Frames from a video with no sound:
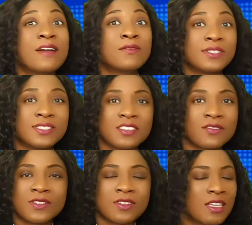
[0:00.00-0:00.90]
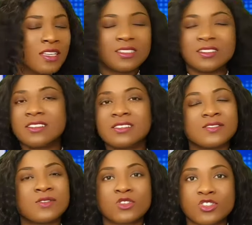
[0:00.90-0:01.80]
Queen May Edochie
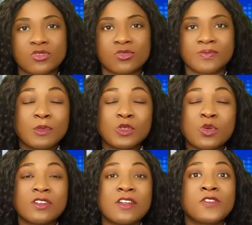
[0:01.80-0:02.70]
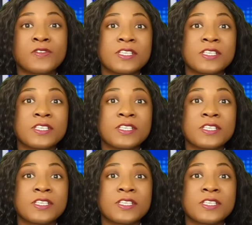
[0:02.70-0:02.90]
left with her